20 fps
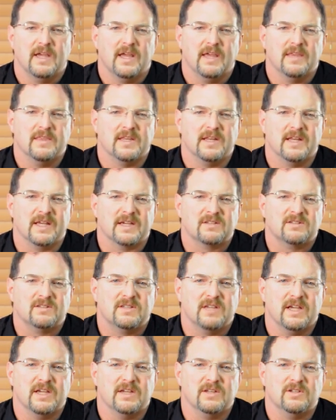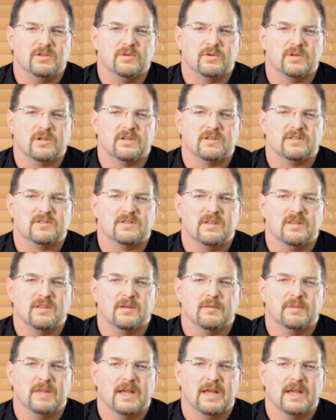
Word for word: and the next day Judah could see them